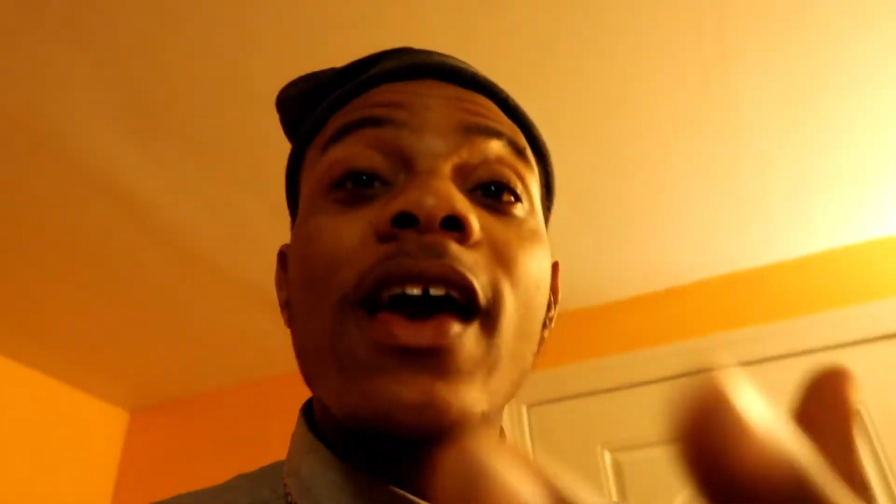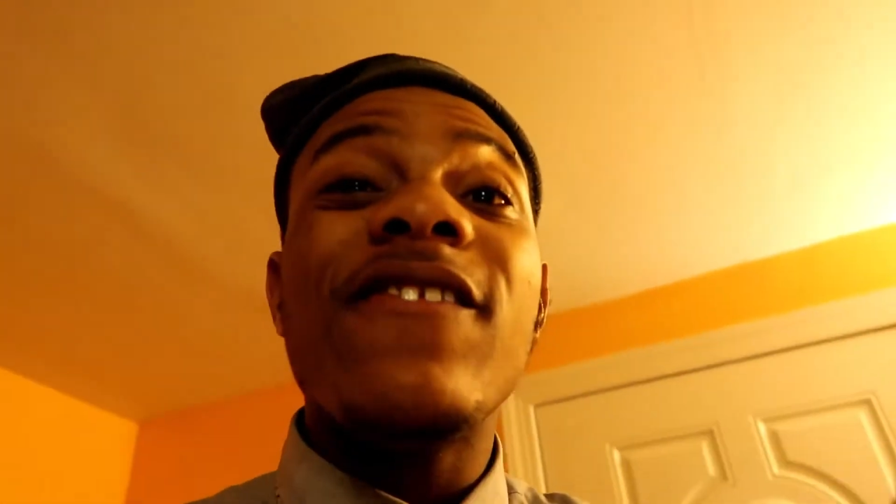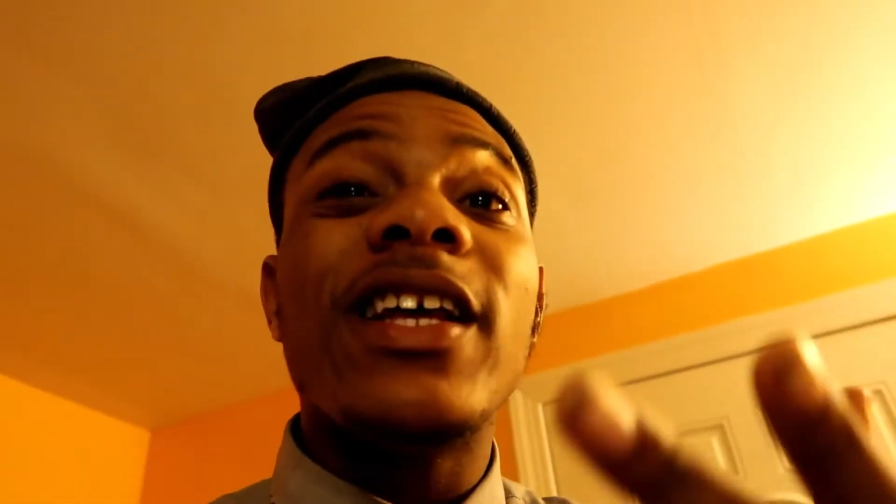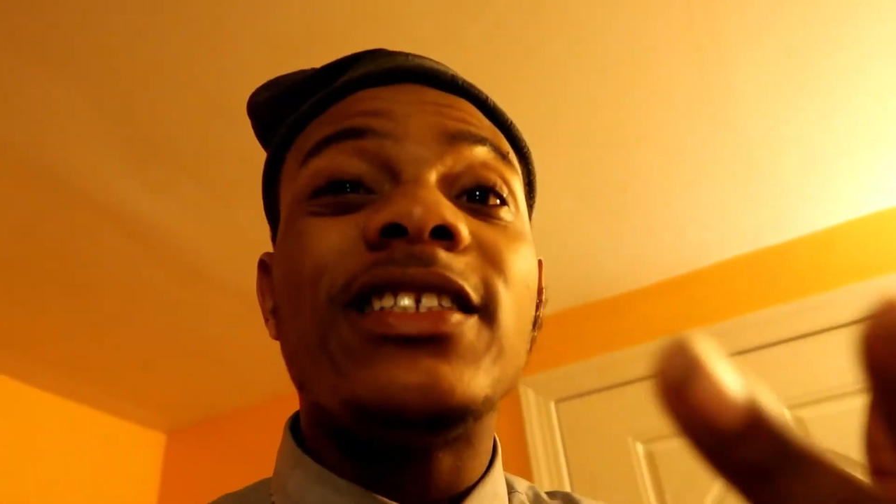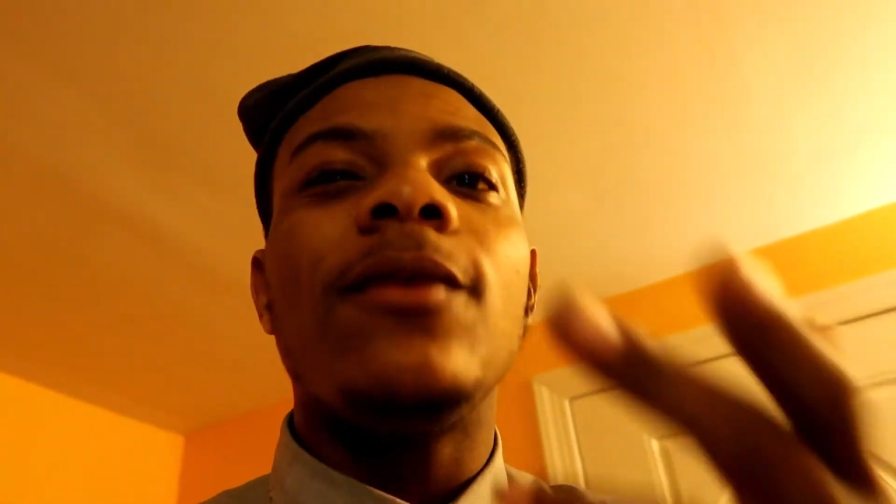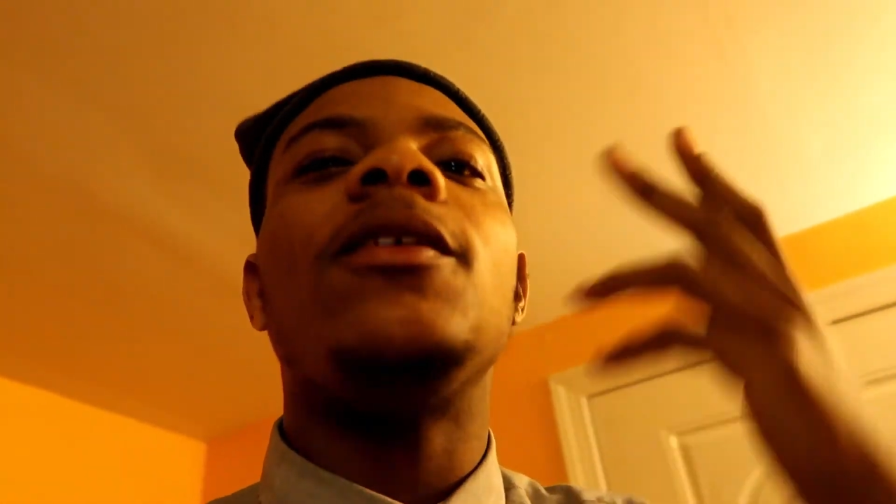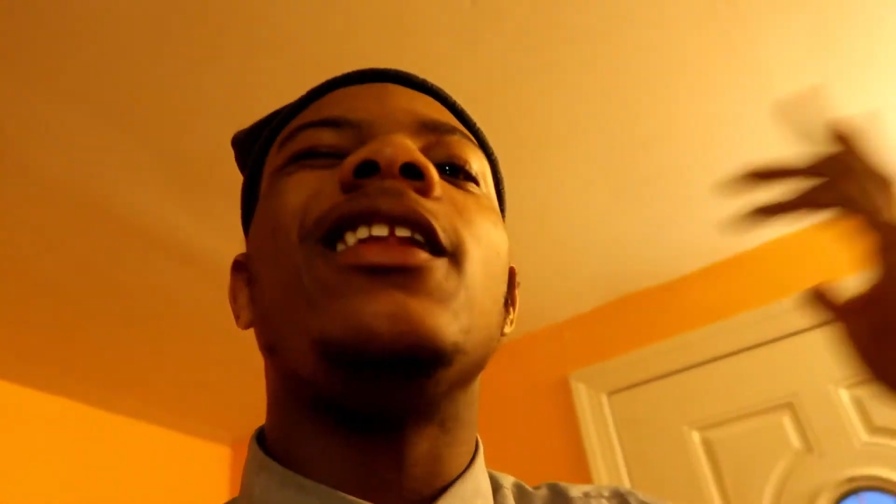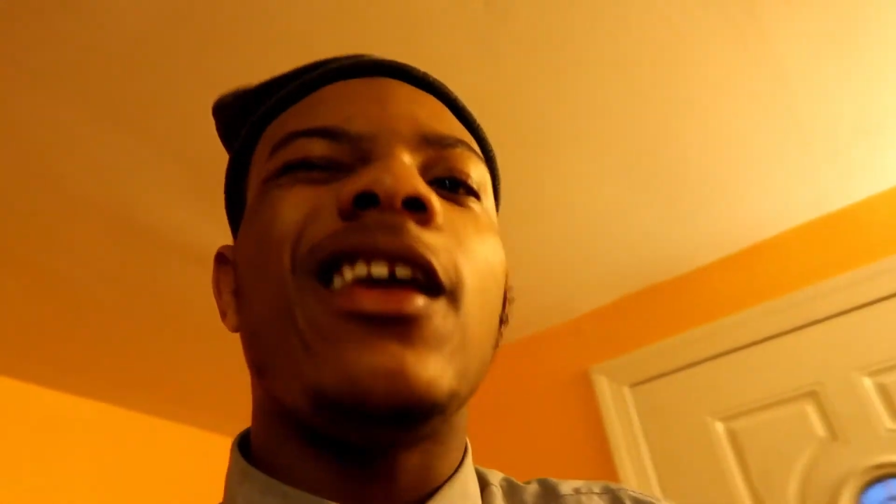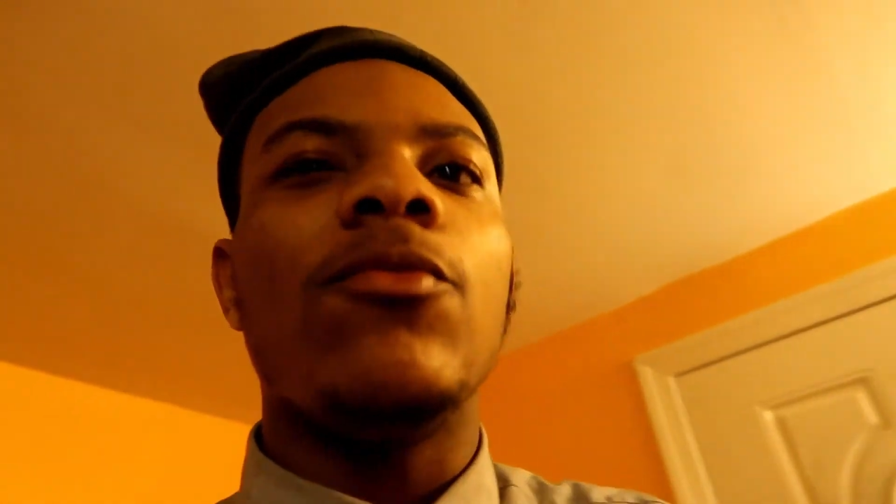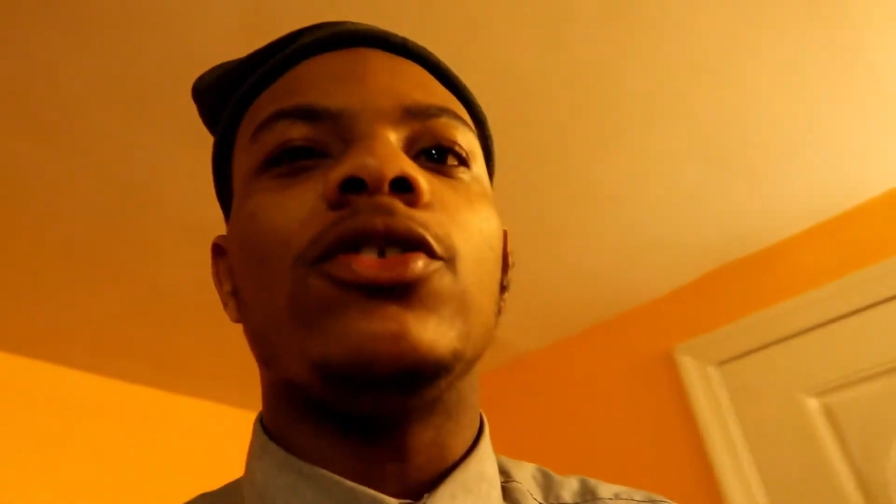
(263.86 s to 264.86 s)
laugh at
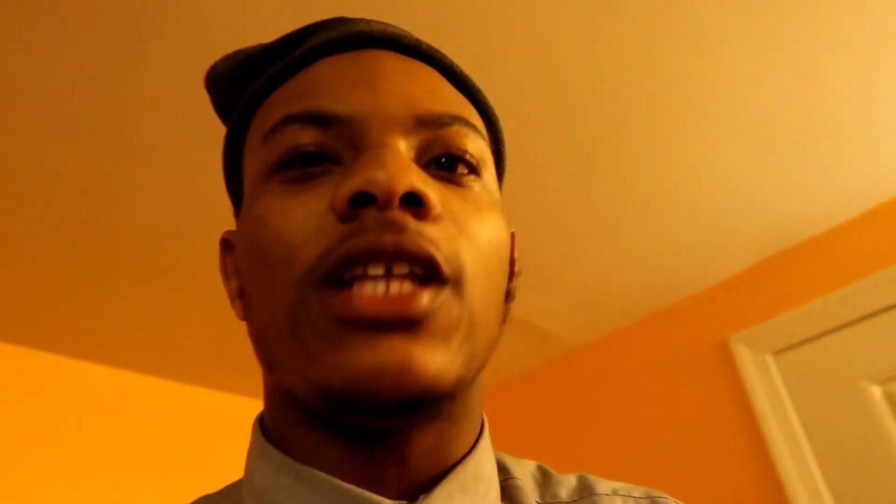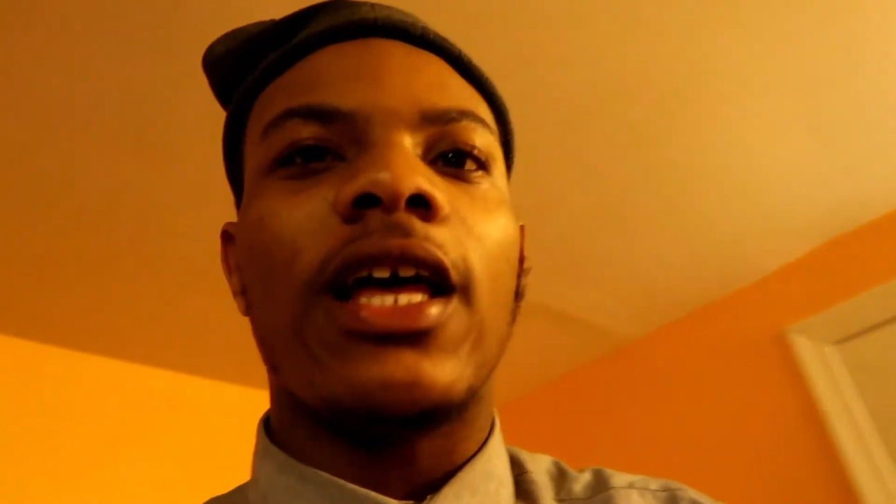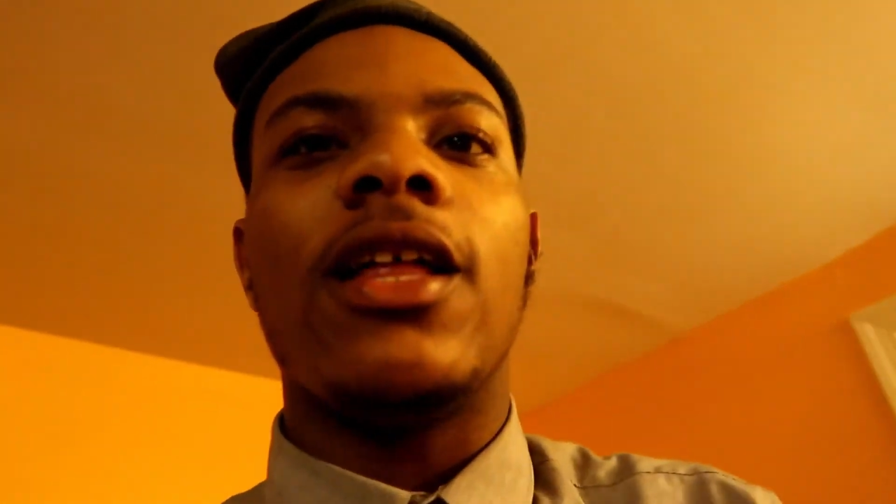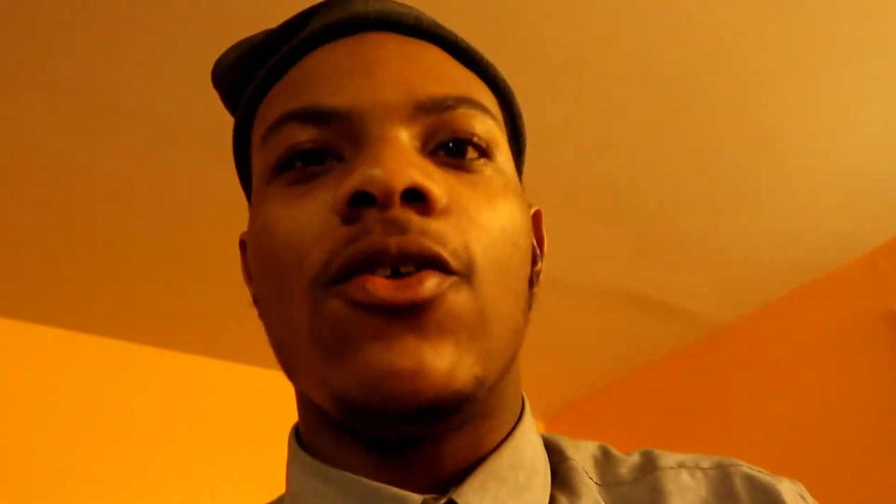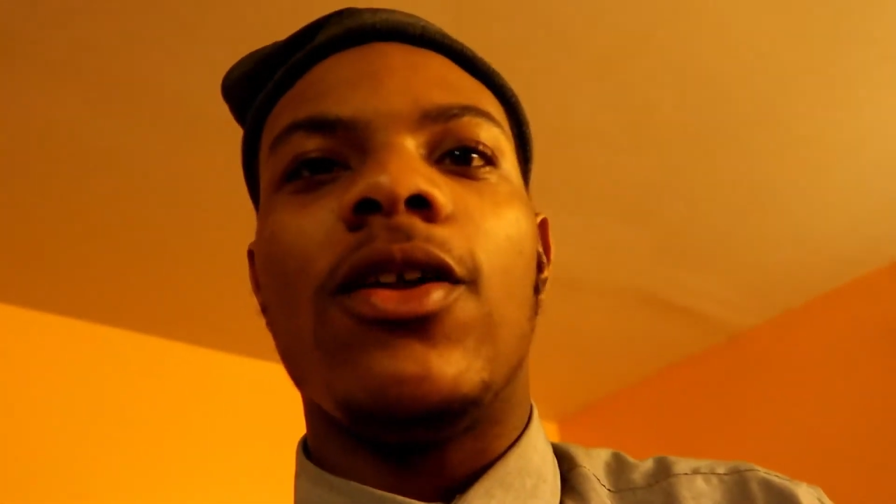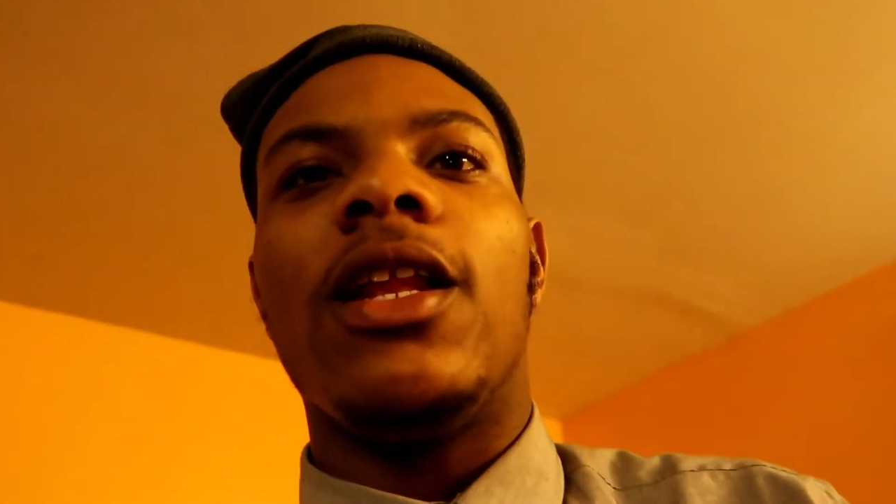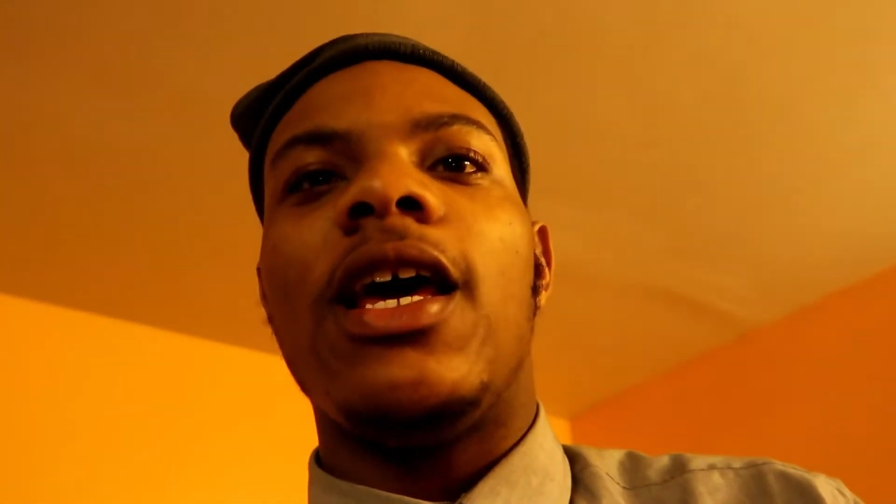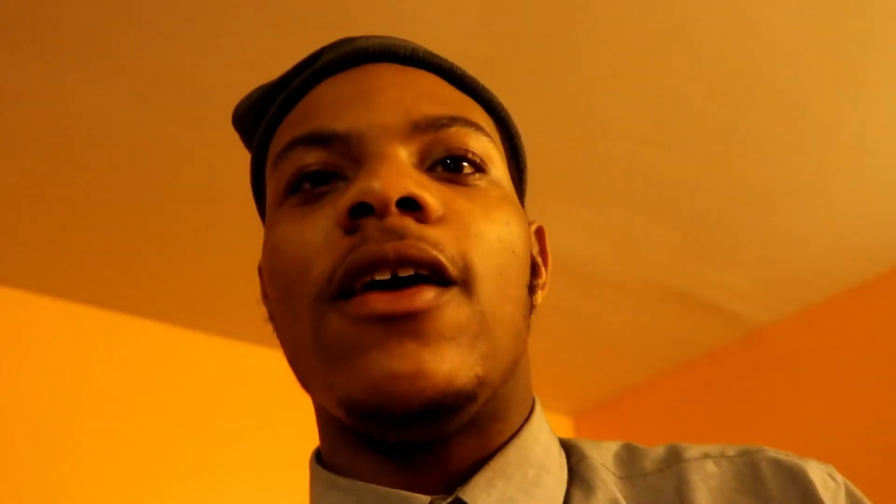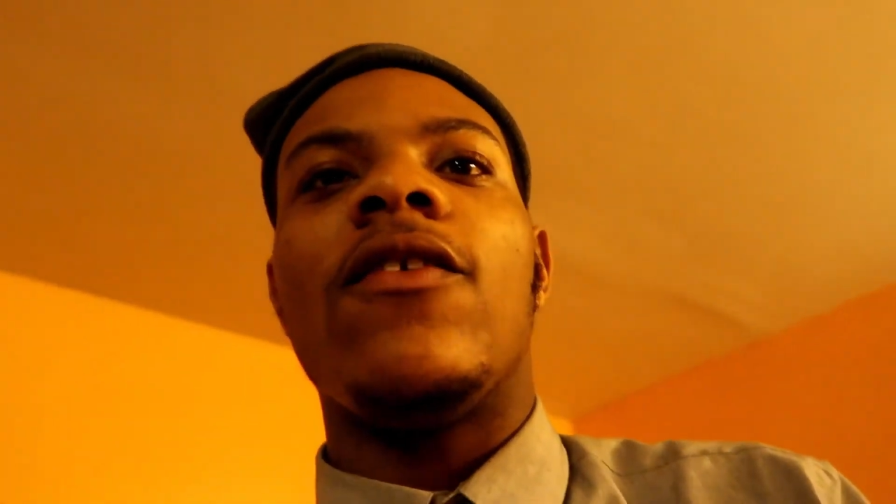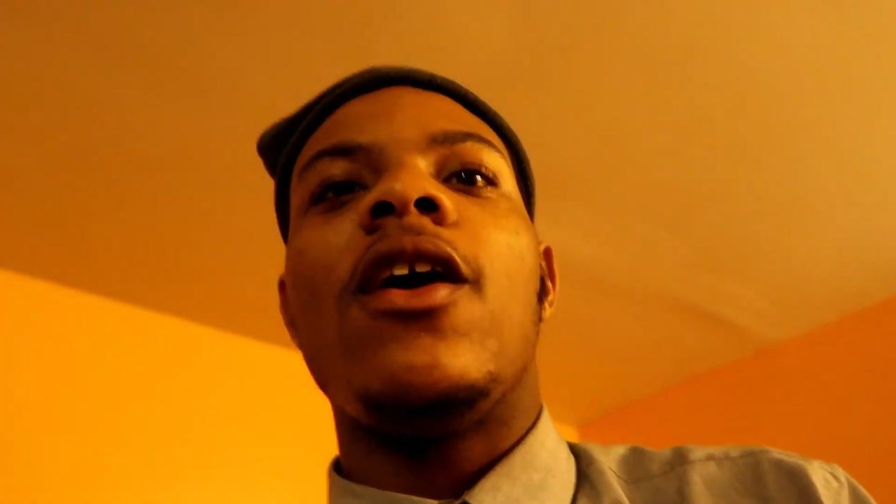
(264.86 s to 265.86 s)
something, they most likely going to
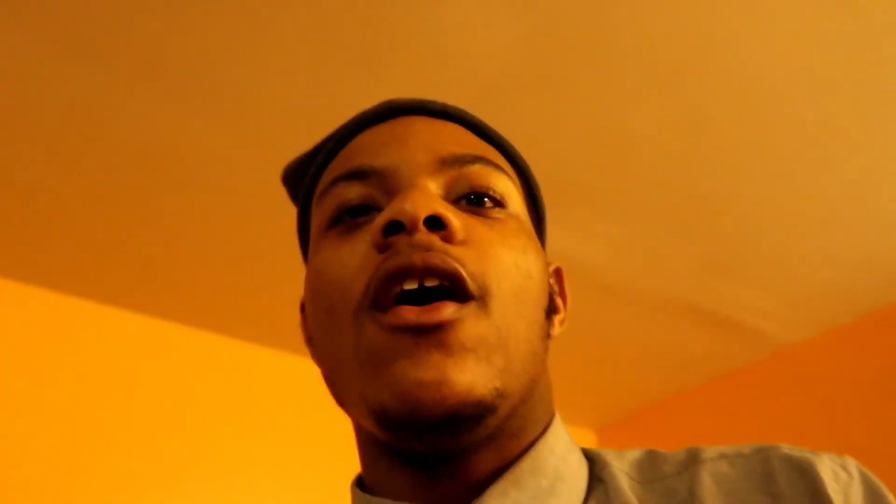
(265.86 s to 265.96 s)
laugh.